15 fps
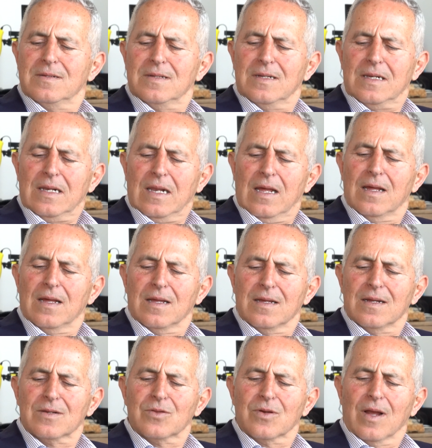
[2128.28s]
And
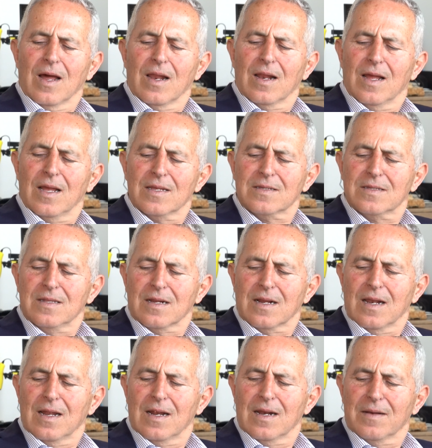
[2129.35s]
uh, Erdogan has
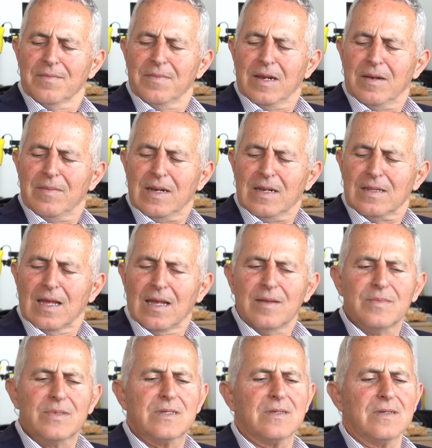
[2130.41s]
declared many, many
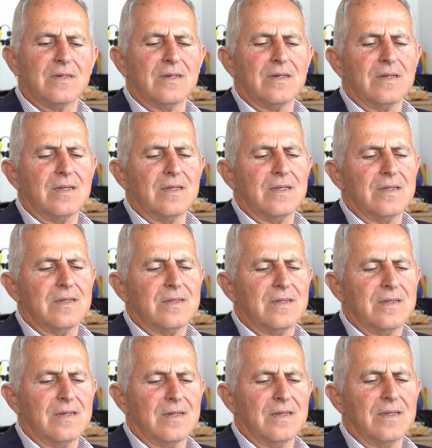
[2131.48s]
times uh,
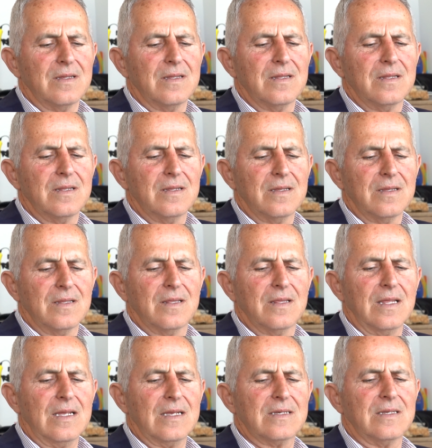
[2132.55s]
uh, uh
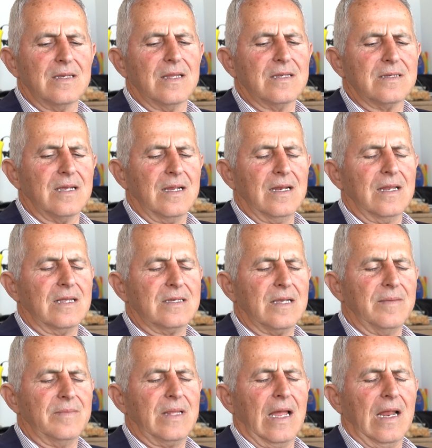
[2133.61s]
things in the, same, in the
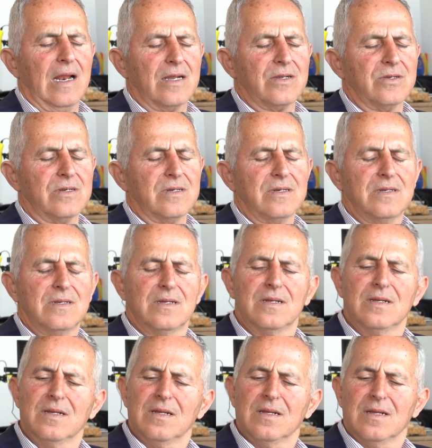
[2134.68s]
same direction
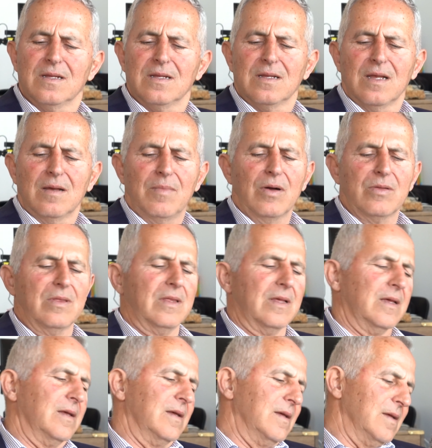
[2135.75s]
about
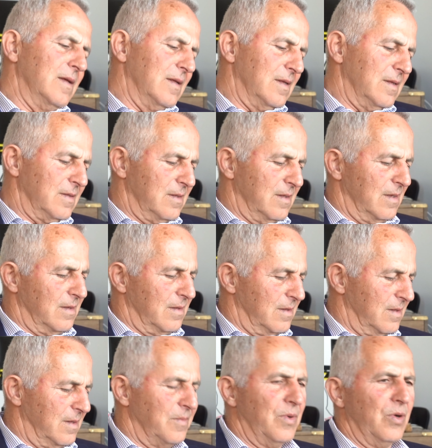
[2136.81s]
the, the,
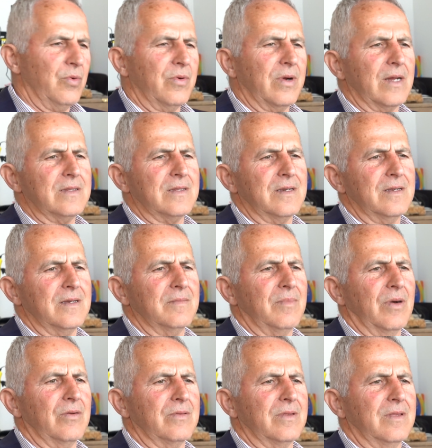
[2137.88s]
the blue country,
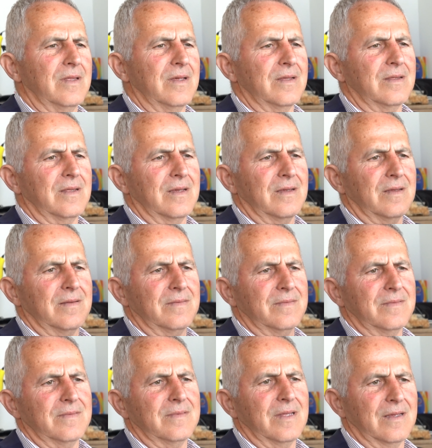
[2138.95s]
about the, the,
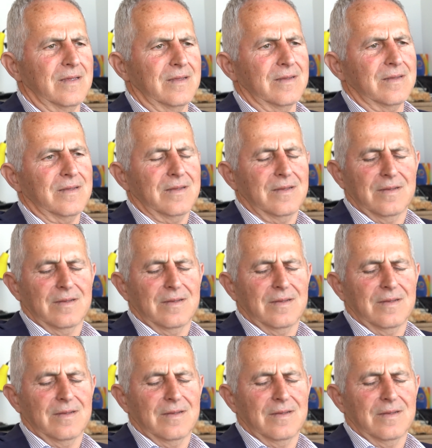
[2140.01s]
the